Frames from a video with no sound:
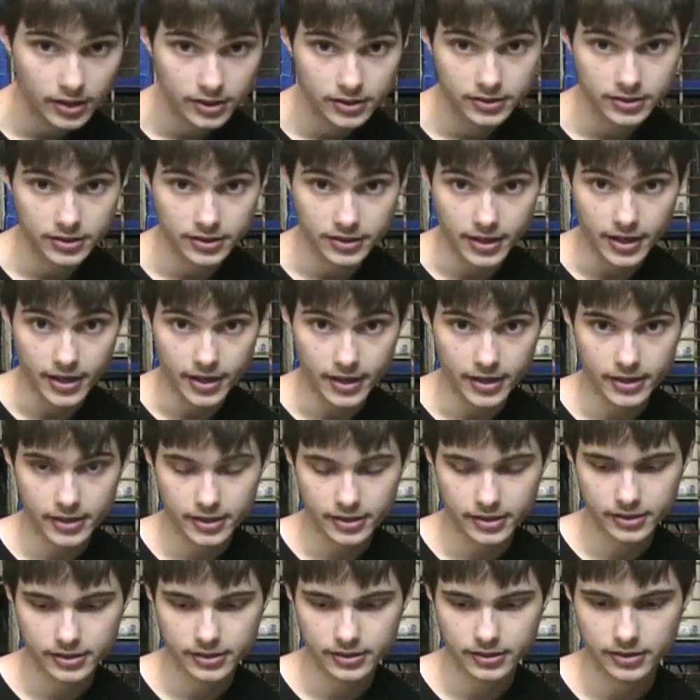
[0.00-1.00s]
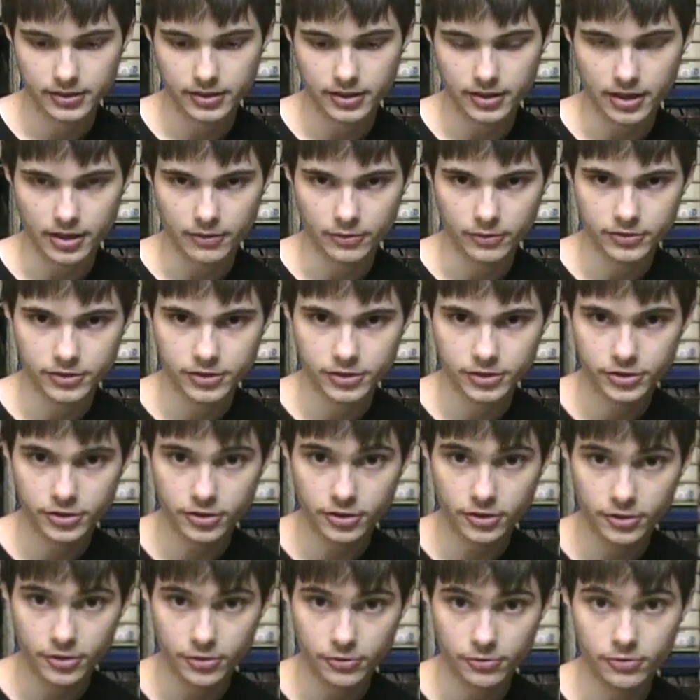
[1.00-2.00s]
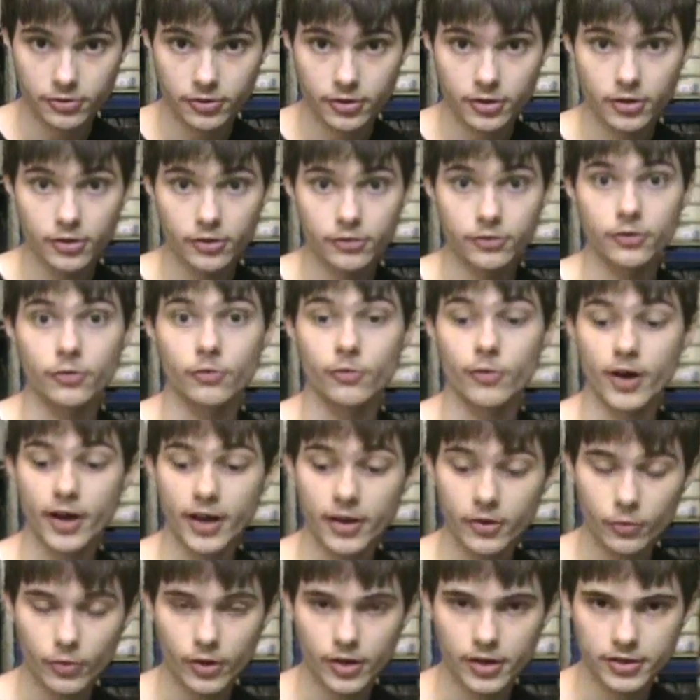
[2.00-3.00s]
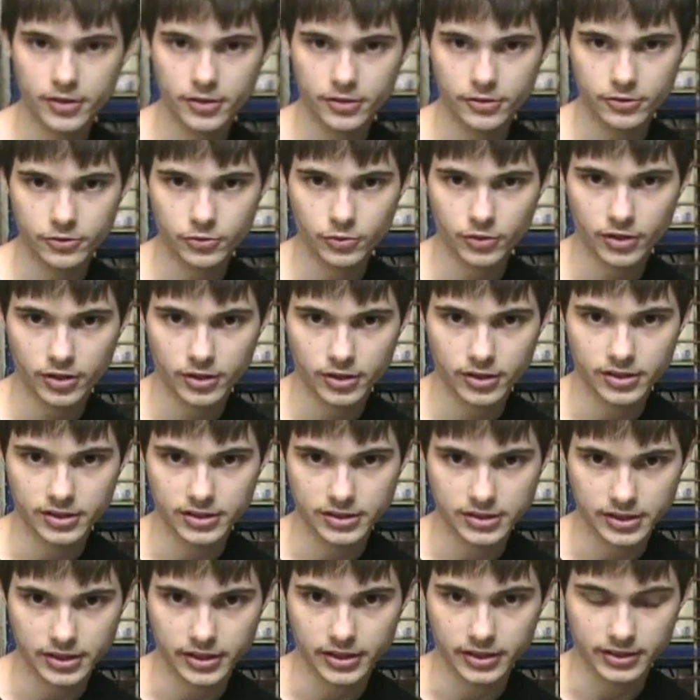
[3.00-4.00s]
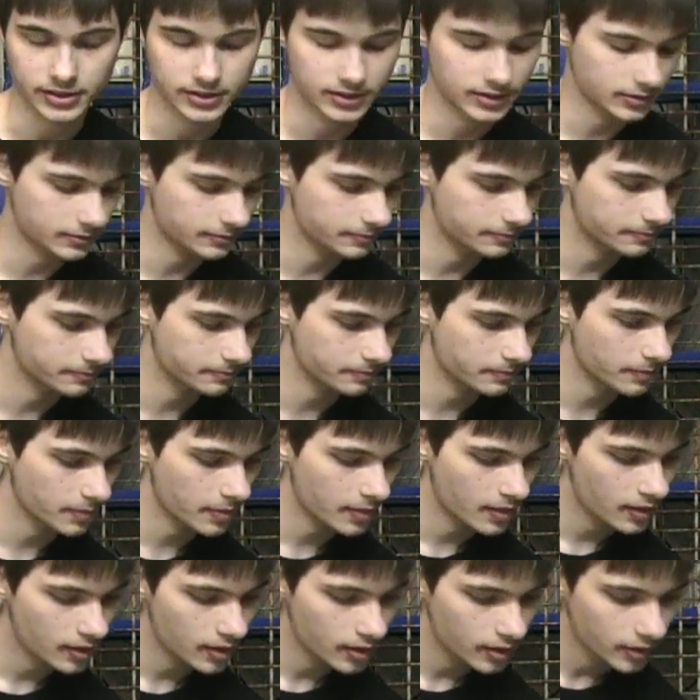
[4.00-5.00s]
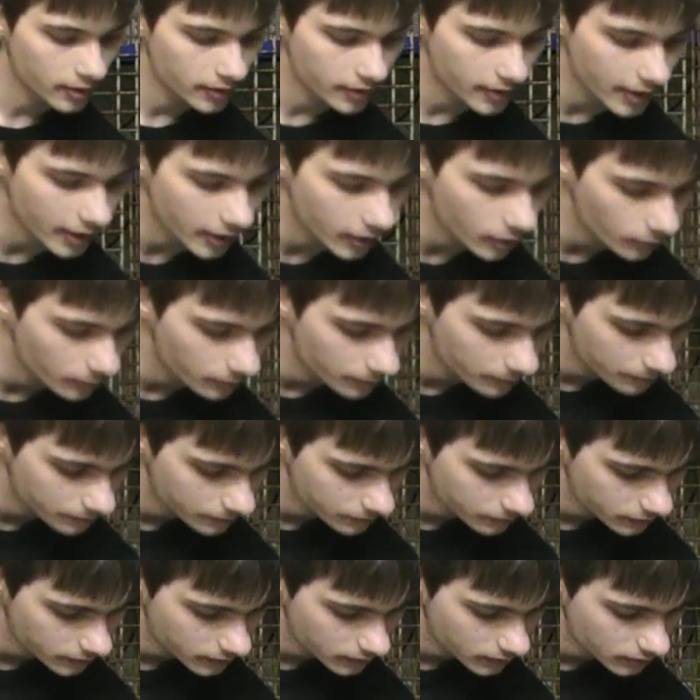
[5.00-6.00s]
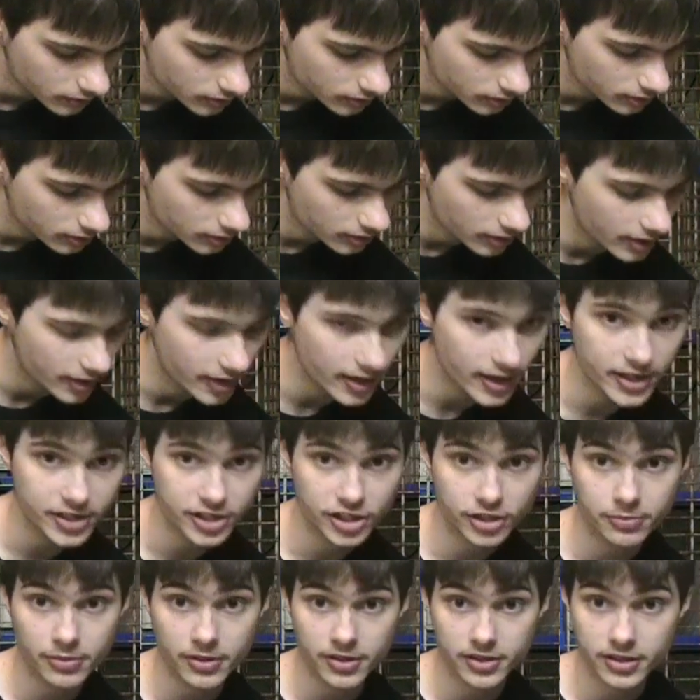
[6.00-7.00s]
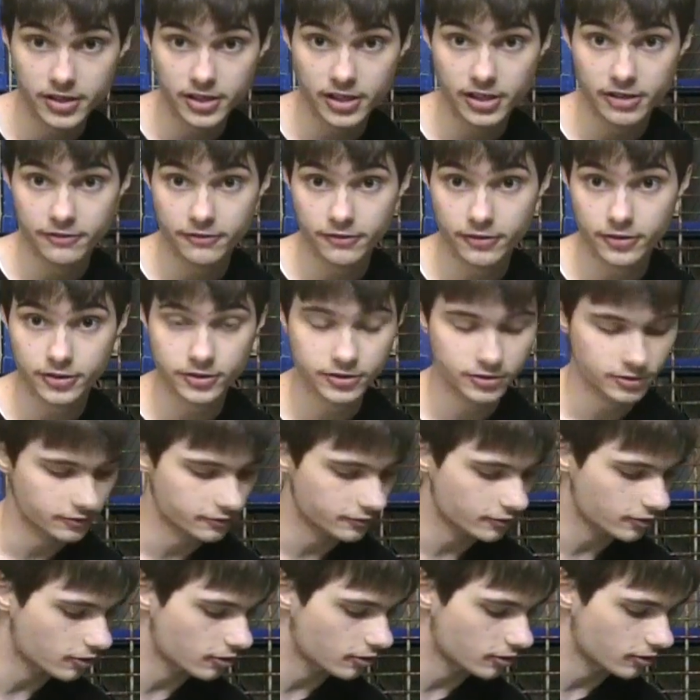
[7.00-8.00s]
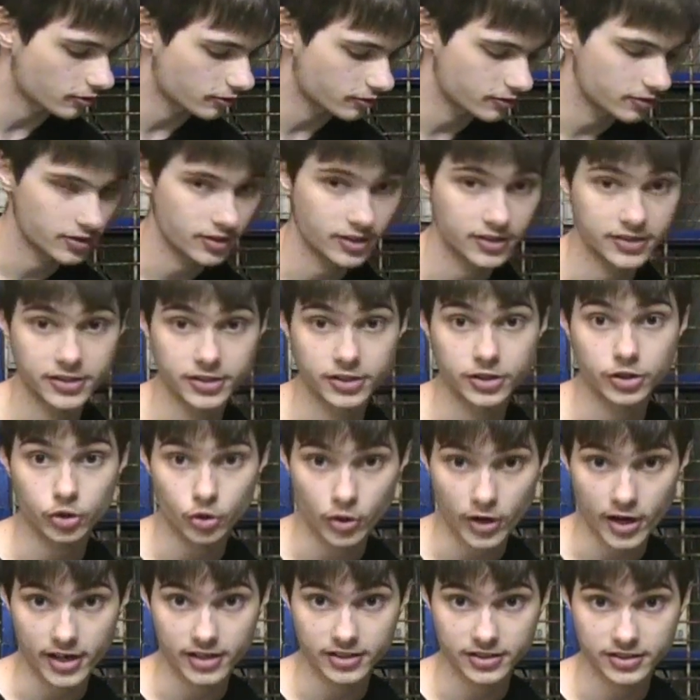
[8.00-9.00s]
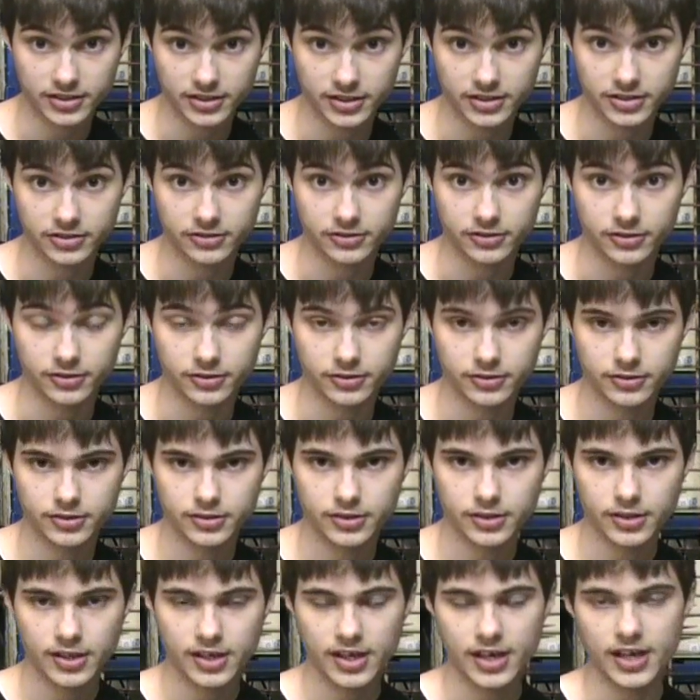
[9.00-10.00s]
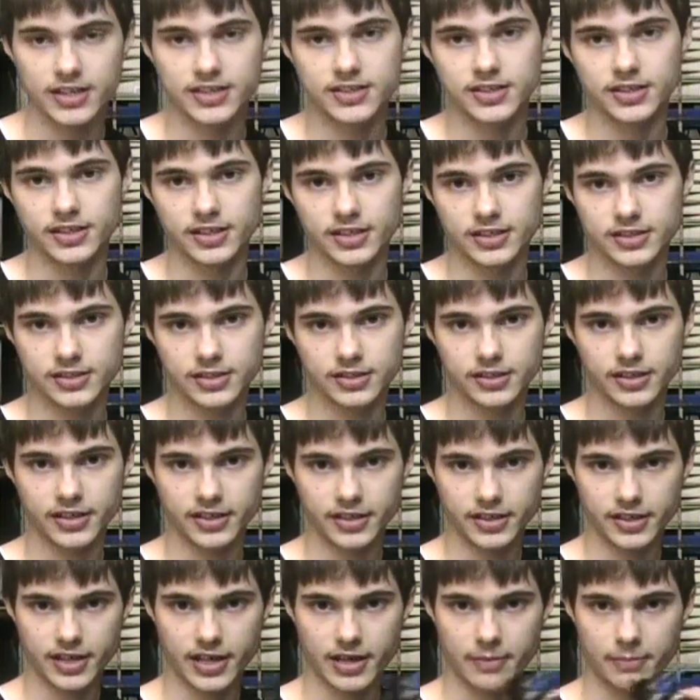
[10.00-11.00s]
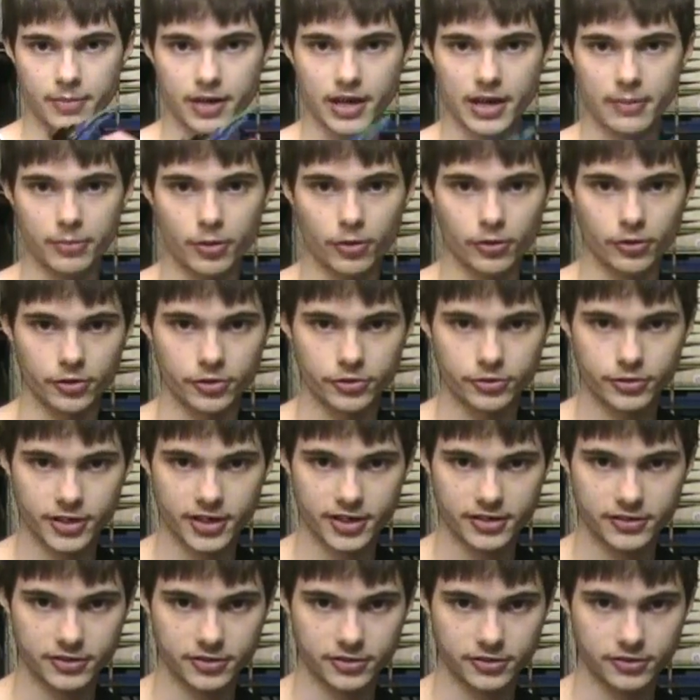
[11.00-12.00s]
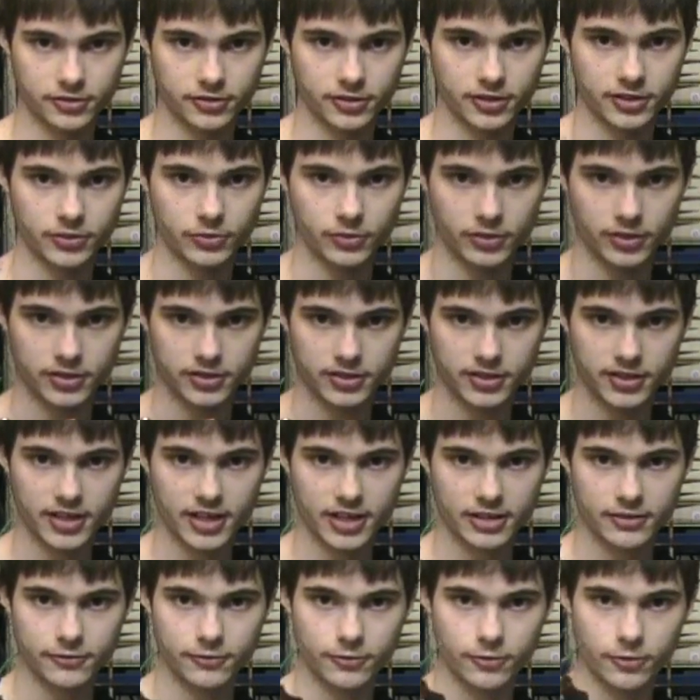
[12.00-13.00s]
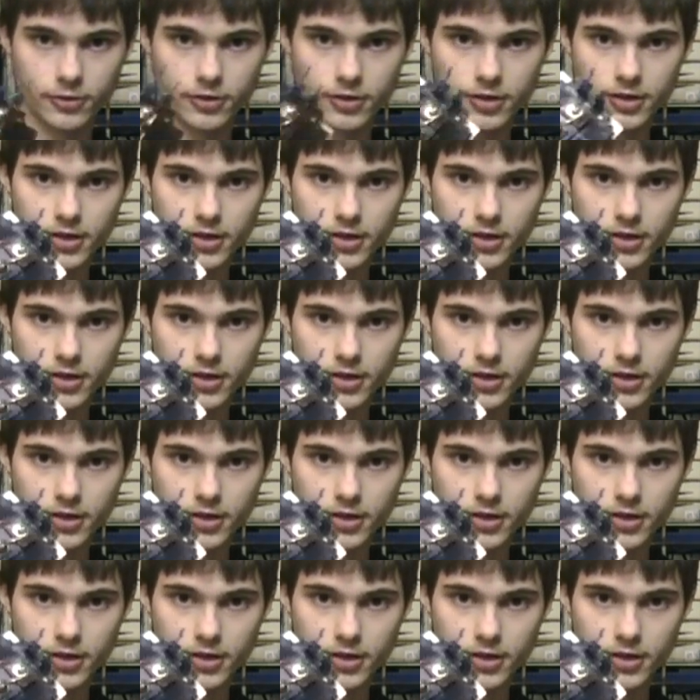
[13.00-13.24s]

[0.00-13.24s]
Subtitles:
today I want to show you the right way to use one of these things. Now, an IGBT, first of all, is a transistor. It's an insulated gate bipolar transistor. That's what it stands for.